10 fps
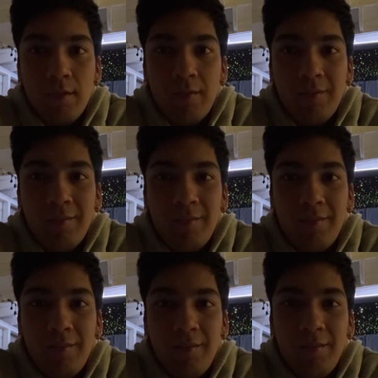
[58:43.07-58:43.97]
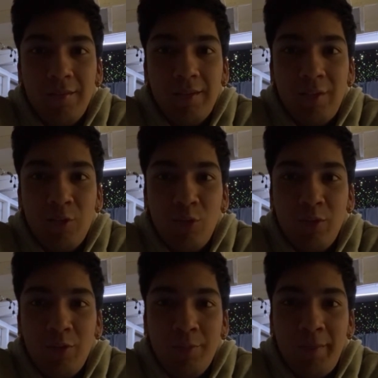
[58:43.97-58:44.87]
That's thank you,
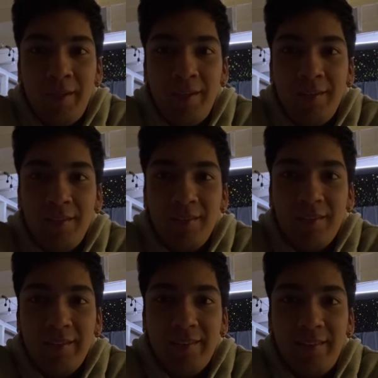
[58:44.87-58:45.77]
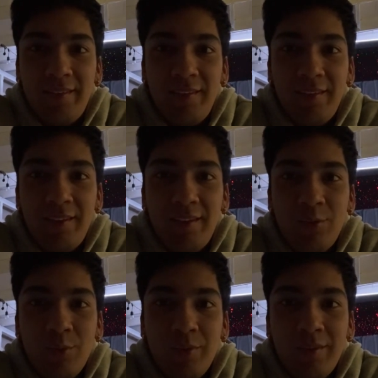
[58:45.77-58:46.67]
Chris, for being consistent.
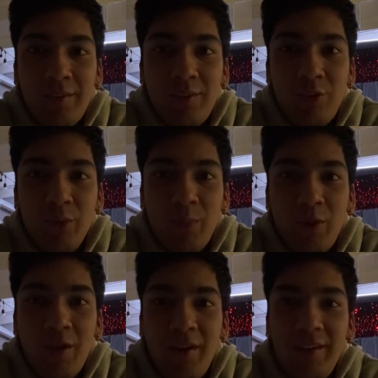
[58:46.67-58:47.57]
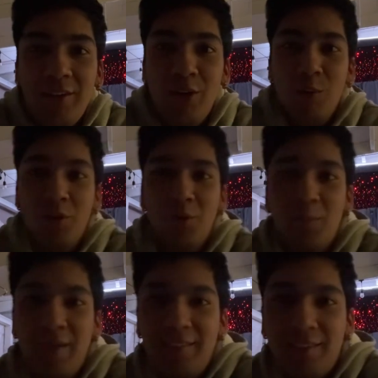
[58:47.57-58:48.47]
That's what sets you apart. Hard
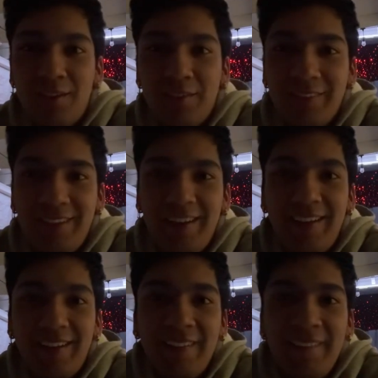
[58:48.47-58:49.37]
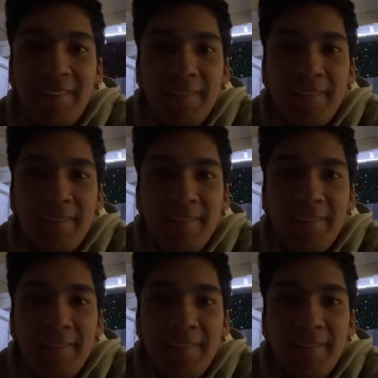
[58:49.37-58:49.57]
work pays off. Yeah.